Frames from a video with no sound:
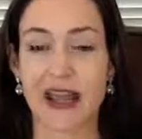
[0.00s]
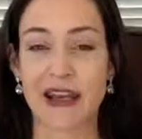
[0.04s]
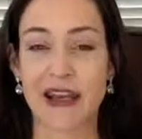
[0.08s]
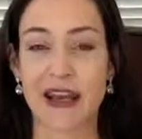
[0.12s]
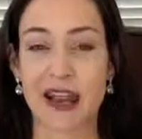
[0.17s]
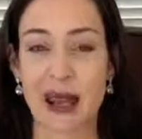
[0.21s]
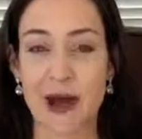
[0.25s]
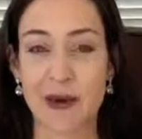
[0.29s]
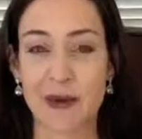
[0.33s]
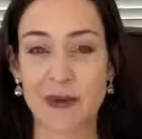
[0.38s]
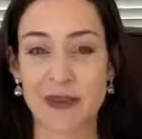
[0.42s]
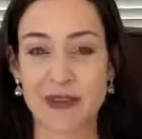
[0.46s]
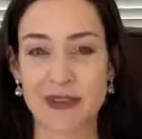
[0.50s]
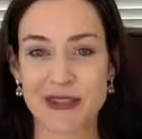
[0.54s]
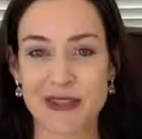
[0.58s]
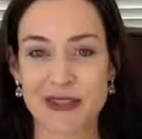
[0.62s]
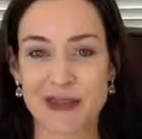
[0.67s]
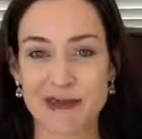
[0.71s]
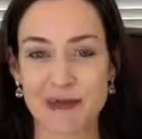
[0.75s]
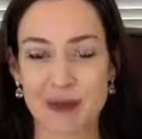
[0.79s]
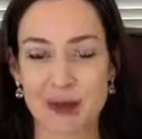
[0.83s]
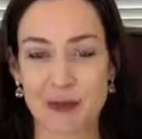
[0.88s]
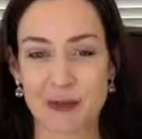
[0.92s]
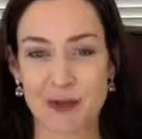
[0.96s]
And now, with
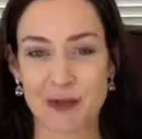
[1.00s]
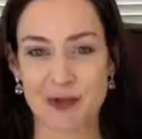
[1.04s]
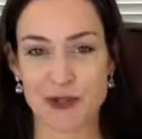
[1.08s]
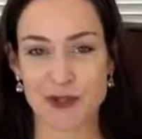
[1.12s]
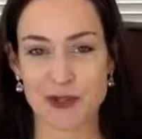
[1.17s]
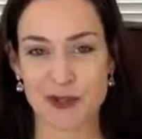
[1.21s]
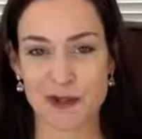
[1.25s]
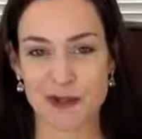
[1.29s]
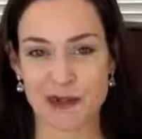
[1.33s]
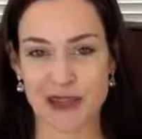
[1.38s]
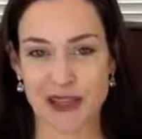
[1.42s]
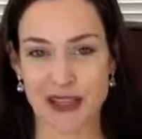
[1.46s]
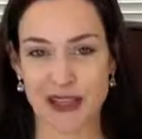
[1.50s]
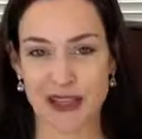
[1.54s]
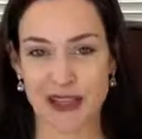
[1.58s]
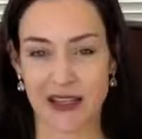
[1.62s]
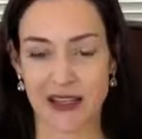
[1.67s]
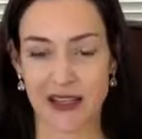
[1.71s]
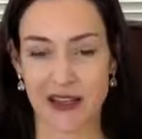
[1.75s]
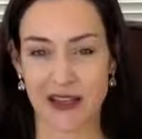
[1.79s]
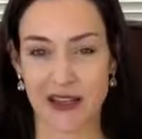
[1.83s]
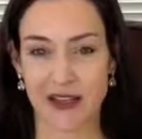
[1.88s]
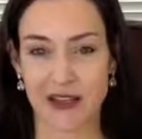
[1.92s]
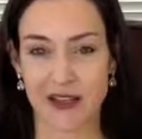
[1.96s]
this membership
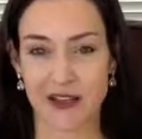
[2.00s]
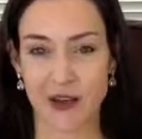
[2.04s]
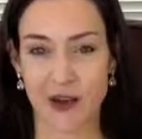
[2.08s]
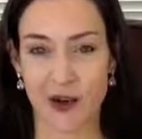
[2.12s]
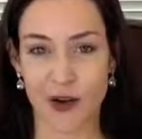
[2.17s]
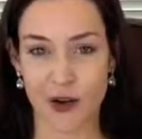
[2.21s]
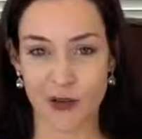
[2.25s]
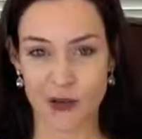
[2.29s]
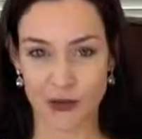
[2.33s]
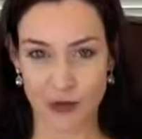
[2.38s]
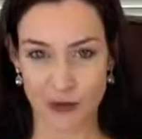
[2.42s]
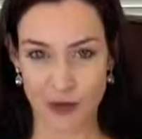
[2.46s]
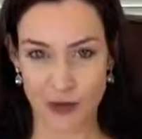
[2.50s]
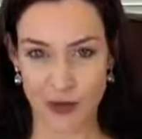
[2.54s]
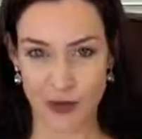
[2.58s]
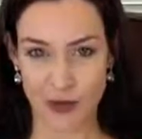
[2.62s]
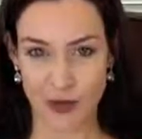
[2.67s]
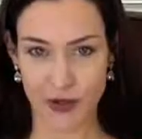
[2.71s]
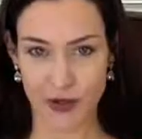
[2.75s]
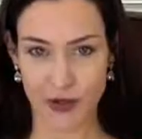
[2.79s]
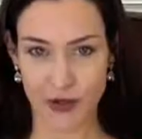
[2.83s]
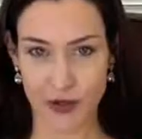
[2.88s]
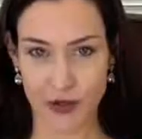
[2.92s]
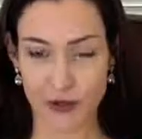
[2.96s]
site, I can offer
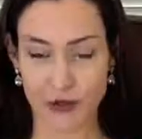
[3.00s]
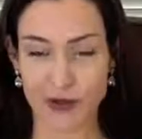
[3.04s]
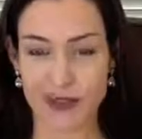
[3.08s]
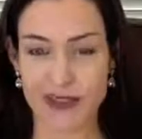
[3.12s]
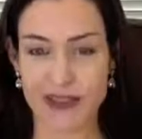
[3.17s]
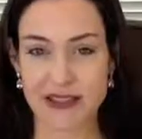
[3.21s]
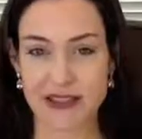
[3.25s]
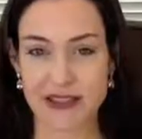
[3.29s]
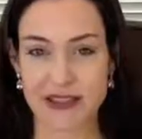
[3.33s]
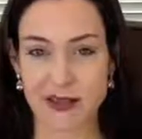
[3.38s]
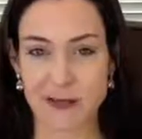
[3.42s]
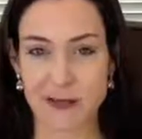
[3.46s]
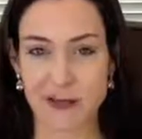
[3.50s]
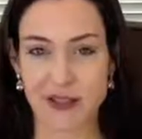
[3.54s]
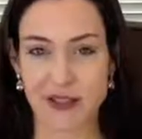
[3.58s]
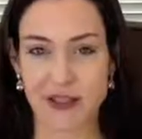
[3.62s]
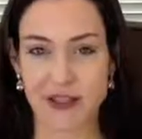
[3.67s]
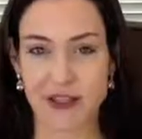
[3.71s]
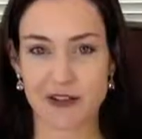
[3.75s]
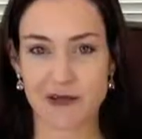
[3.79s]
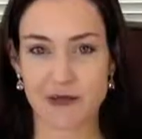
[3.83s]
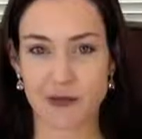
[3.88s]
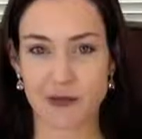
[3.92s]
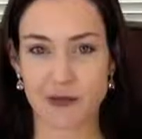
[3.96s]
holistic
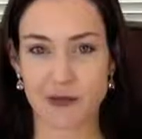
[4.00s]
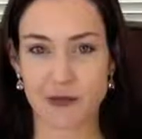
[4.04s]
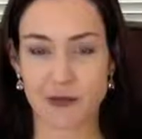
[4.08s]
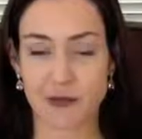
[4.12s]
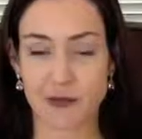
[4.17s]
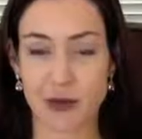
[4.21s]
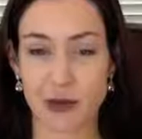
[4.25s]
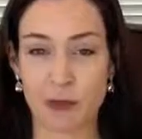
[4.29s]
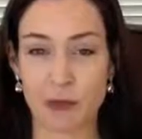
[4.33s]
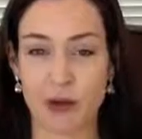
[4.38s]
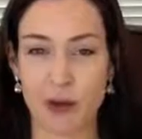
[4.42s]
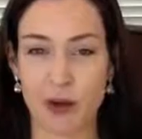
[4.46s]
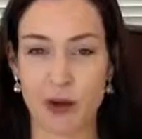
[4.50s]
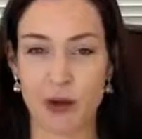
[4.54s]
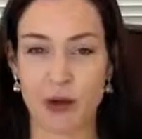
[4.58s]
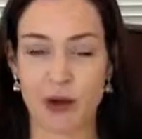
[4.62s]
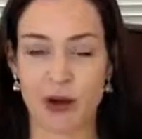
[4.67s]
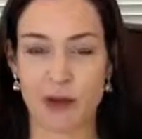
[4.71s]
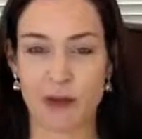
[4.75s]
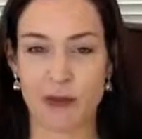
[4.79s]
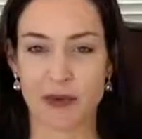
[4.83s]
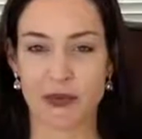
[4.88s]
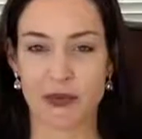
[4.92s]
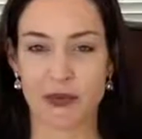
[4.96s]
belief
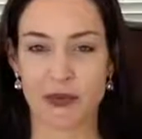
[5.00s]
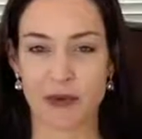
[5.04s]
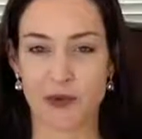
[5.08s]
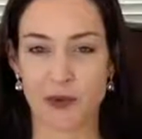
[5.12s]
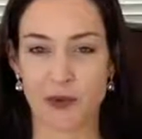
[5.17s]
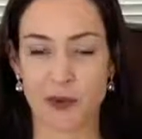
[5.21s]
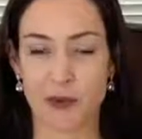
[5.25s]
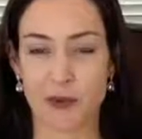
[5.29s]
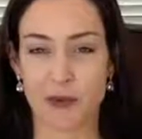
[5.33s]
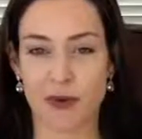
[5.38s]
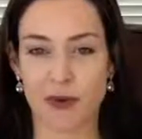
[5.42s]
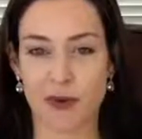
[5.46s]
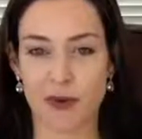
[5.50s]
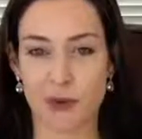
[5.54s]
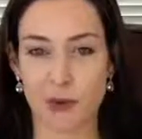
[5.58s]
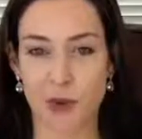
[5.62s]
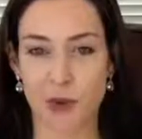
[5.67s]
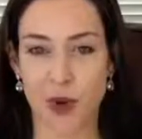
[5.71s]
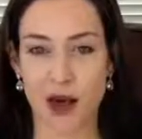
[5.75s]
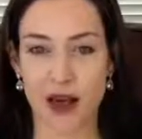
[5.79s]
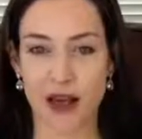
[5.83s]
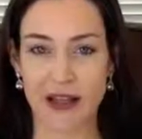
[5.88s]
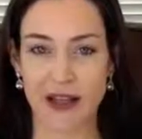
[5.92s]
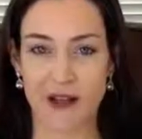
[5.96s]
reprogramming to a much
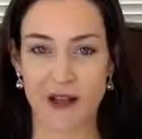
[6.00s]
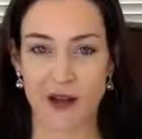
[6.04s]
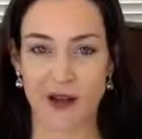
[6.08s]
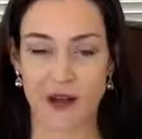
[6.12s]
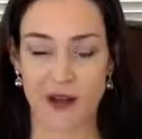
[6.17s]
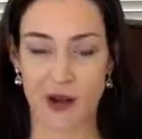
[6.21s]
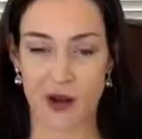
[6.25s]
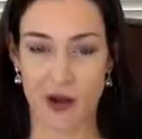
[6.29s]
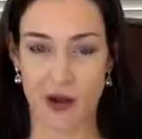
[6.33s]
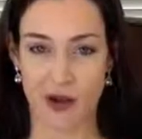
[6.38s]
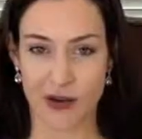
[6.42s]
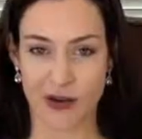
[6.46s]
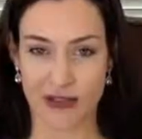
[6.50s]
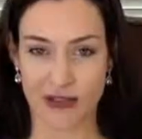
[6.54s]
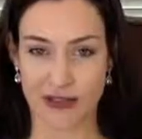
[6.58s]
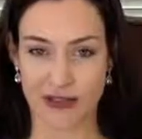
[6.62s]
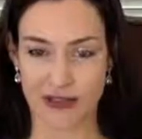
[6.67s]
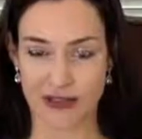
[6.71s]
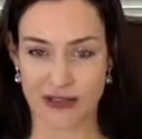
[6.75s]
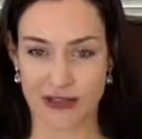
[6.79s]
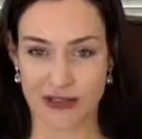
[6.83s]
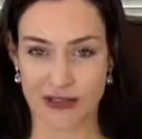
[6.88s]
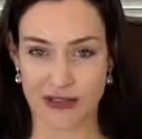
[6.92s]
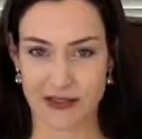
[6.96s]
wider
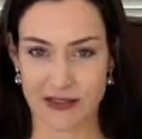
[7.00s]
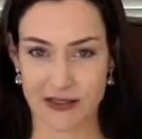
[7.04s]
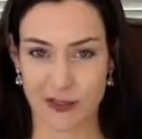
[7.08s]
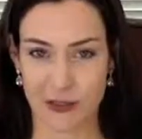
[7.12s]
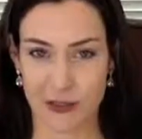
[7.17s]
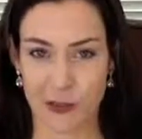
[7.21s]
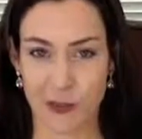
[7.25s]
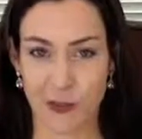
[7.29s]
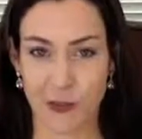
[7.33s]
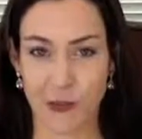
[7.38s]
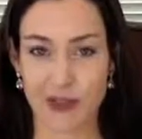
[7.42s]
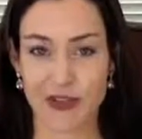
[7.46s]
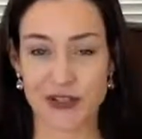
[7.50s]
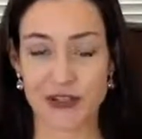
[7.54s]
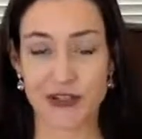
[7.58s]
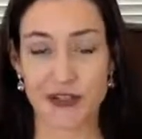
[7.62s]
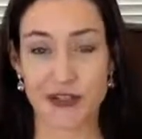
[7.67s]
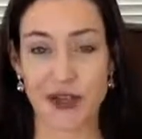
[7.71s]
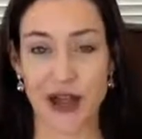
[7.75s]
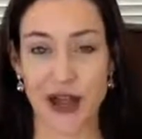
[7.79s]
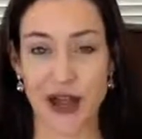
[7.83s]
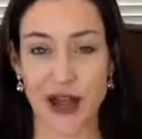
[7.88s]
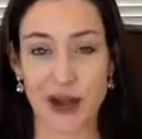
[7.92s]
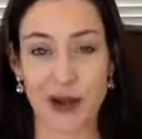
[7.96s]
audience, which
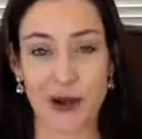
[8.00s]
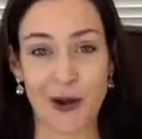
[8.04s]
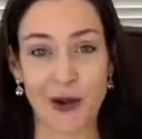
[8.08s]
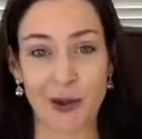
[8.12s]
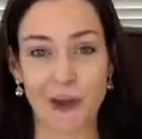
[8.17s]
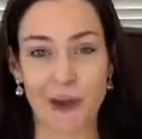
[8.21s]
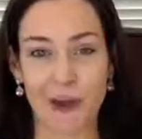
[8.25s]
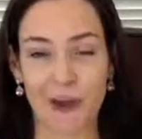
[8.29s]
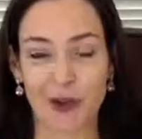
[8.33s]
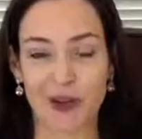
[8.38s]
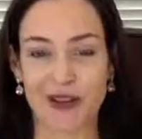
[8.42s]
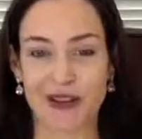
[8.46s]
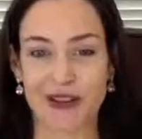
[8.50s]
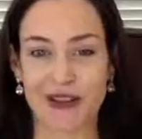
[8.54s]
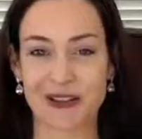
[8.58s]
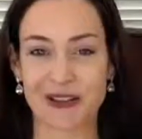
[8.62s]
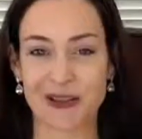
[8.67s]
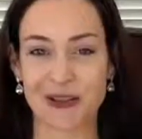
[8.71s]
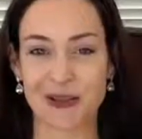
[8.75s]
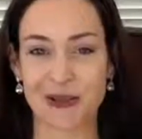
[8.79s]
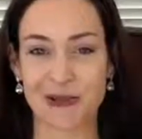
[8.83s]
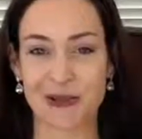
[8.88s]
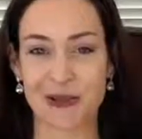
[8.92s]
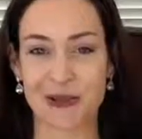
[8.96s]
I hope will
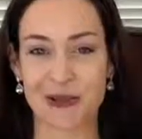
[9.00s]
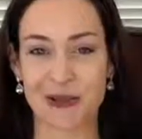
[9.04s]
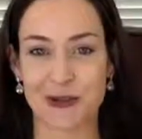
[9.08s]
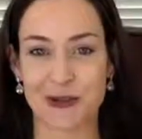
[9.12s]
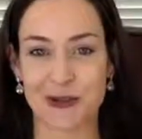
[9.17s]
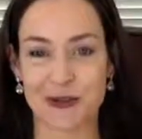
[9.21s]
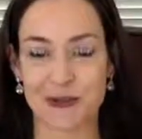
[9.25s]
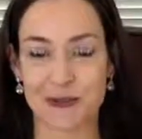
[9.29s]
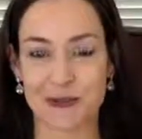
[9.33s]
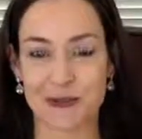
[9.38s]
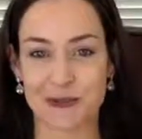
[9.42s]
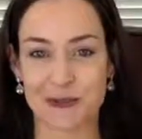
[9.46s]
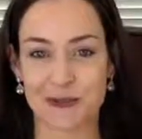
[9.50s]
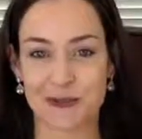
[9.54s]
include you.